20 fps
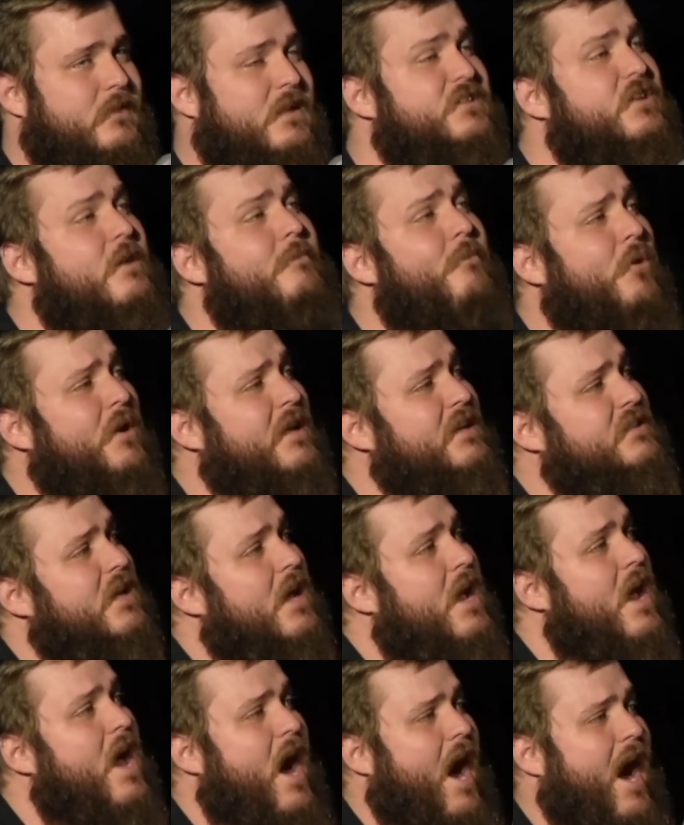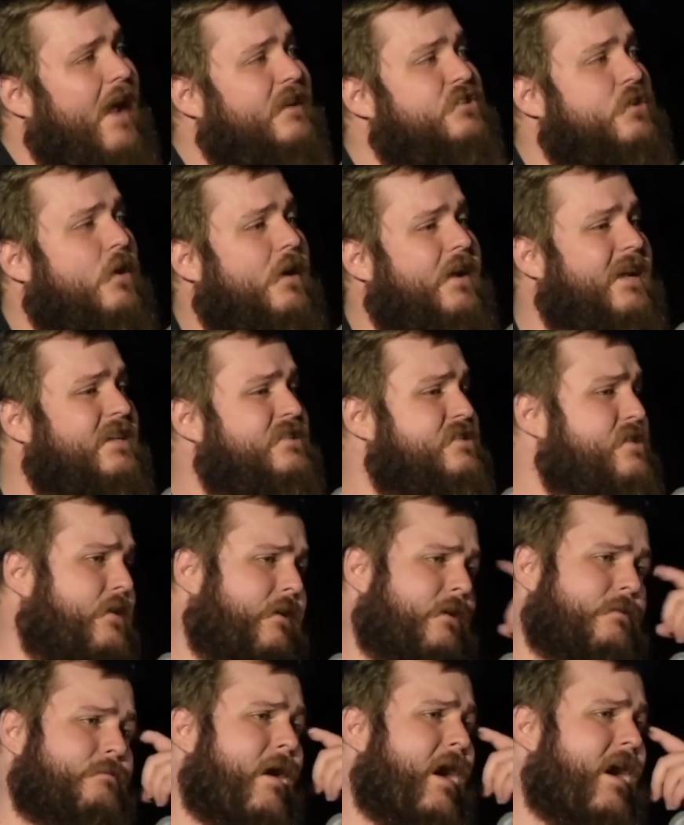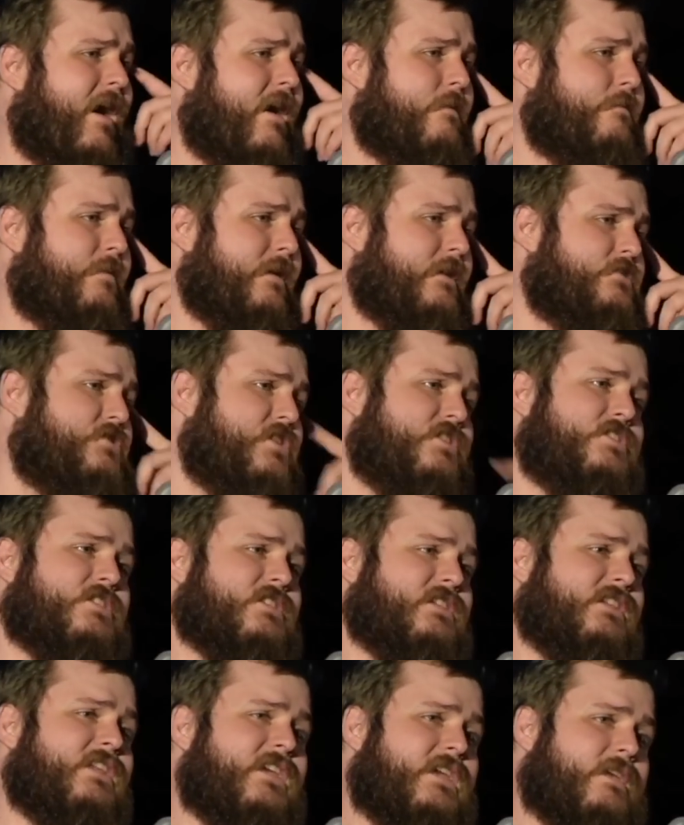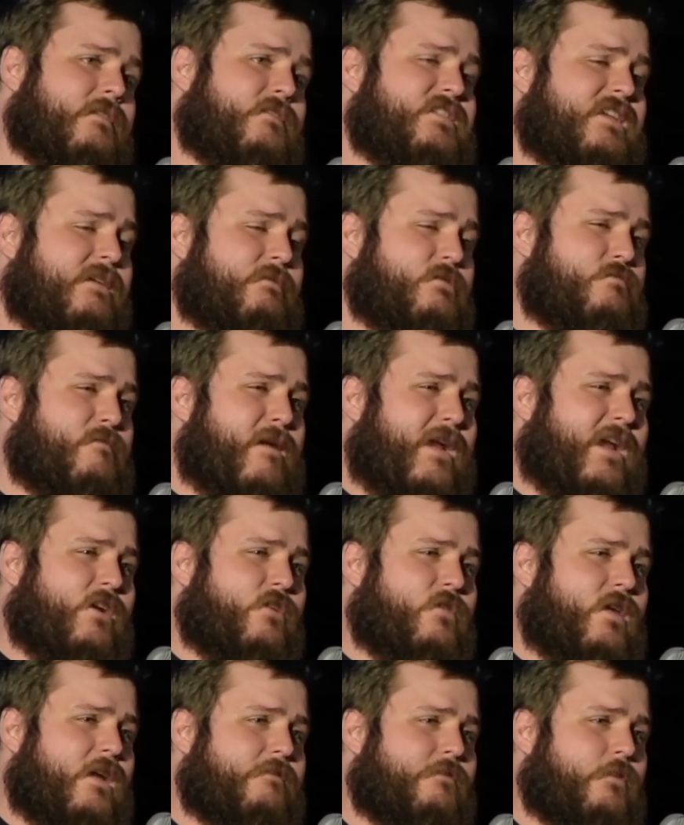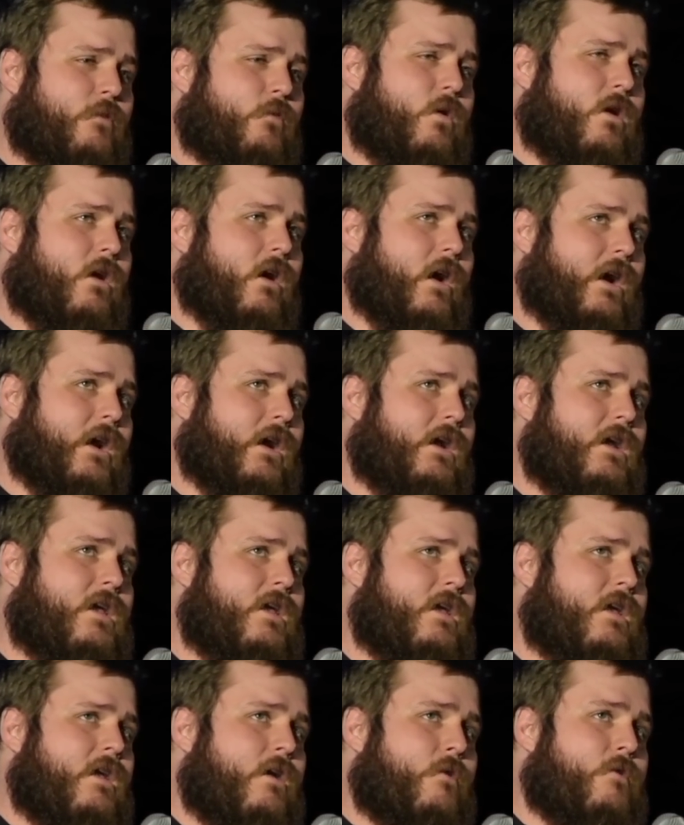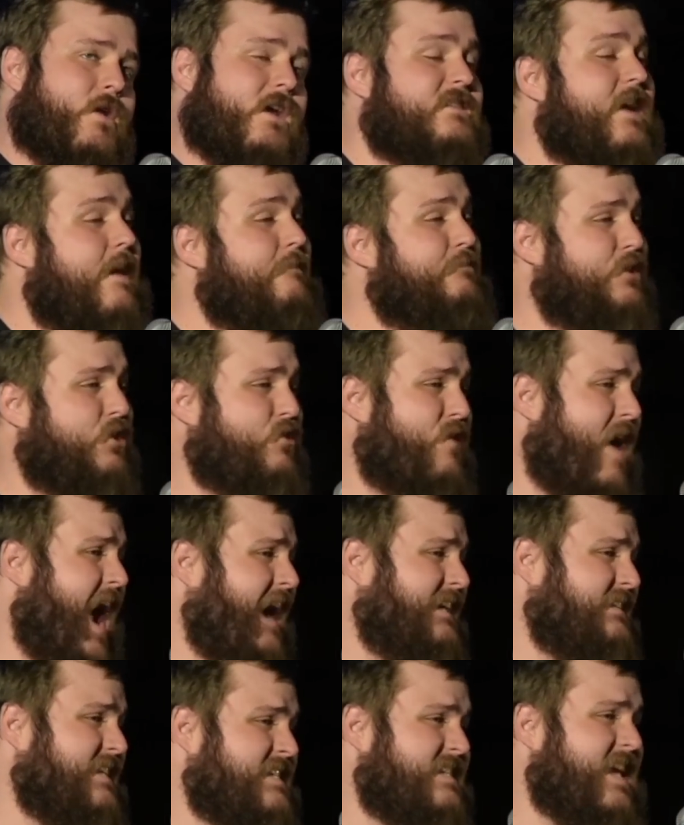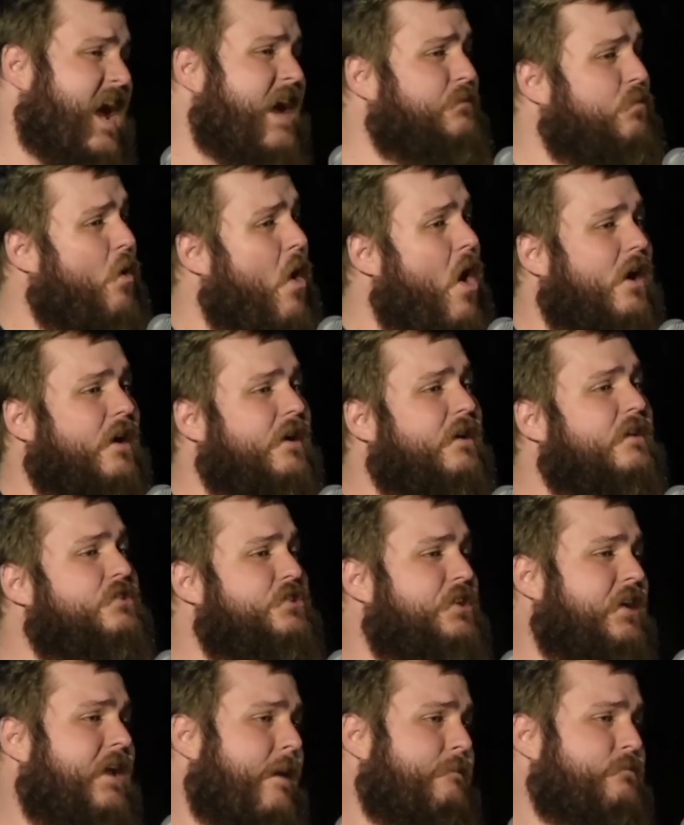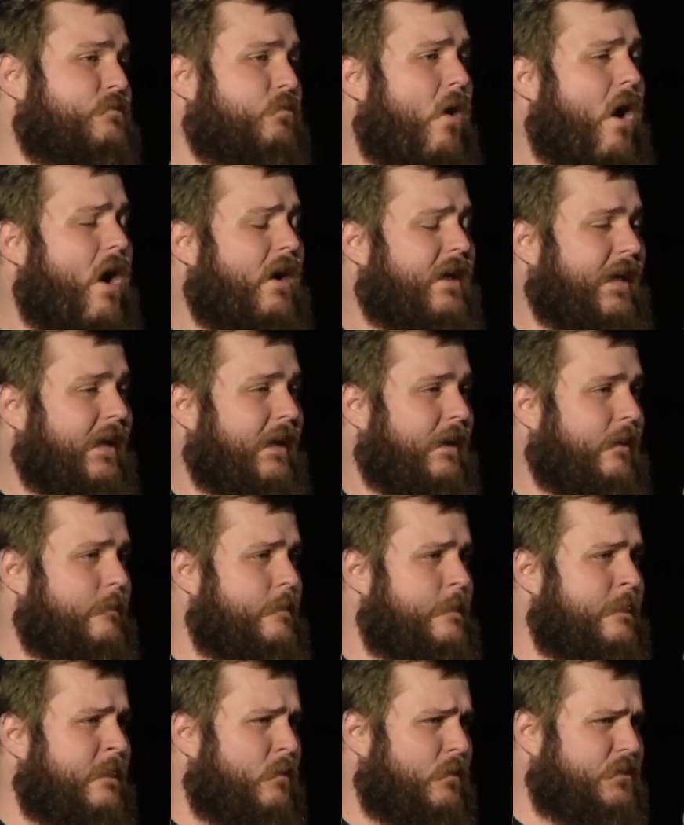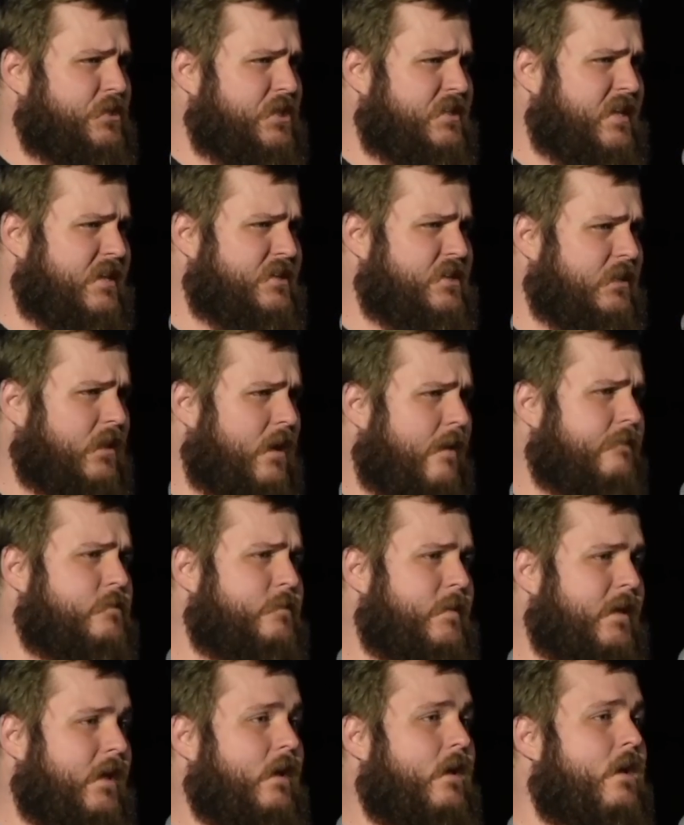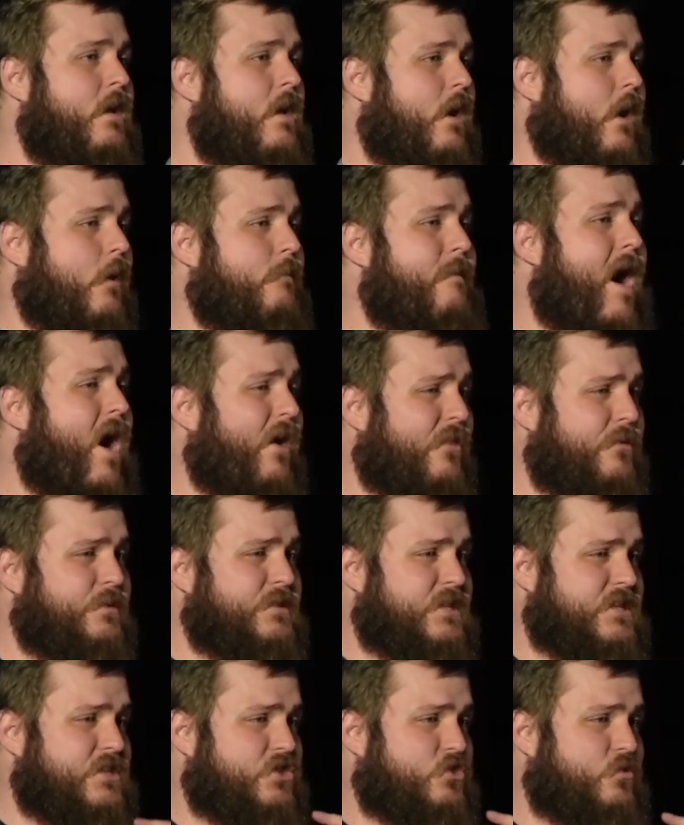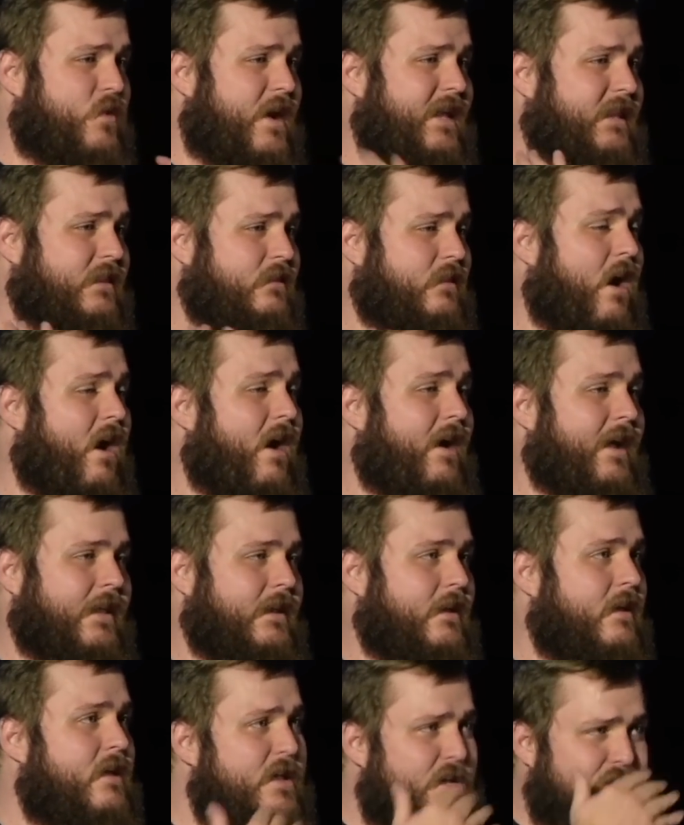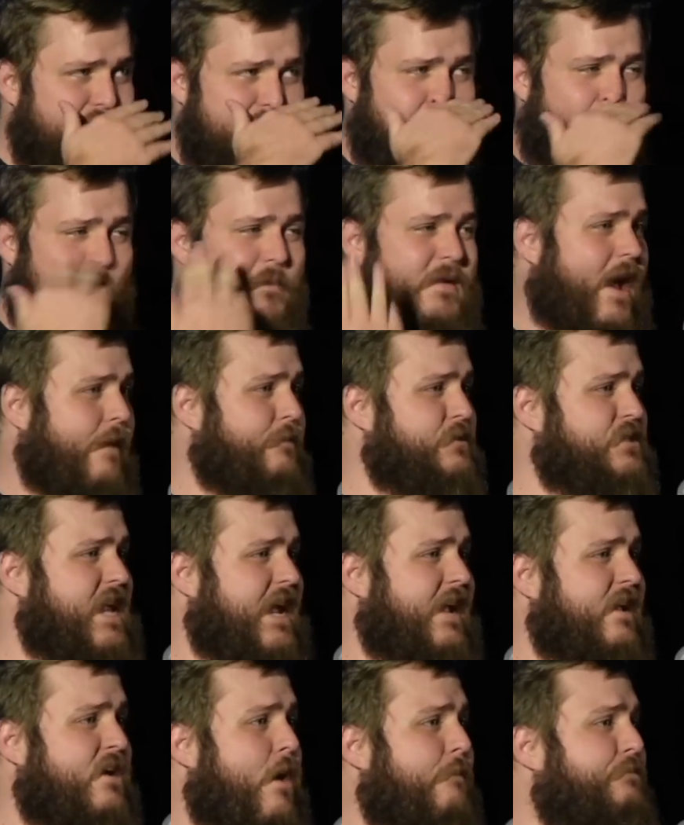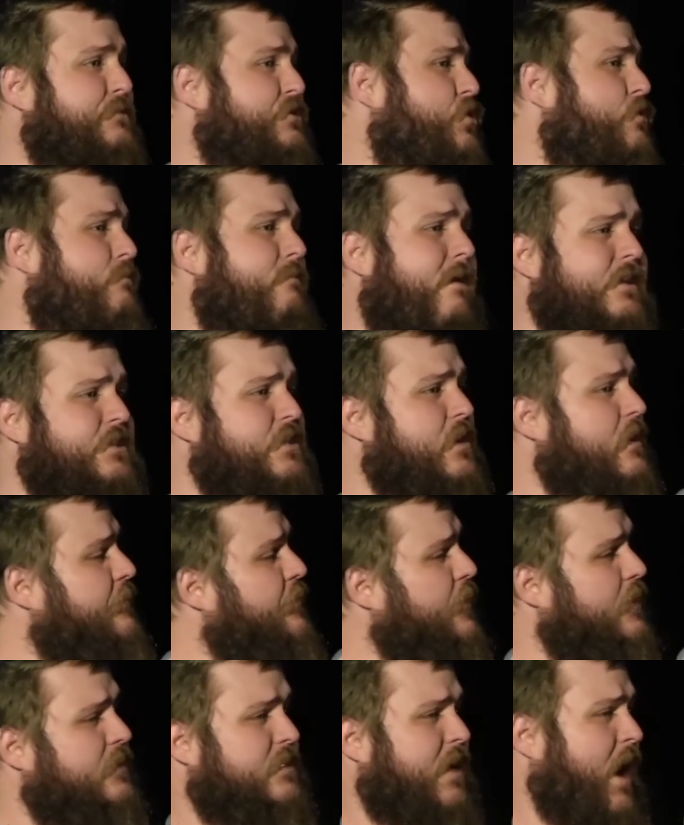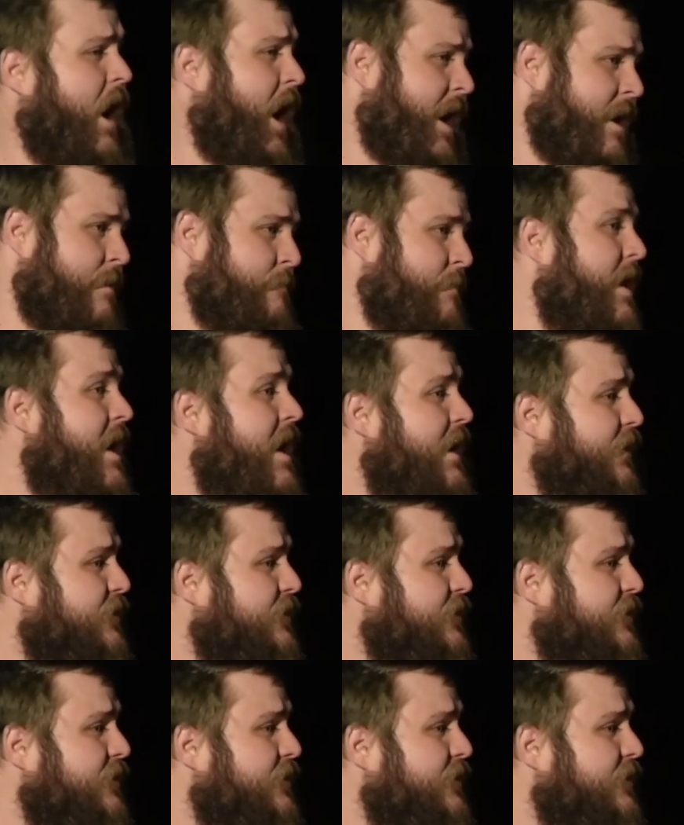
Some mornings, I'd start kissing her goodbye, but she'd just leave because I was making her late for work. When I stopped at a crack in the sidewalk, she kept walking. When she said she loved me, her mouth was a straight line. She told me I was taking up too much of her time.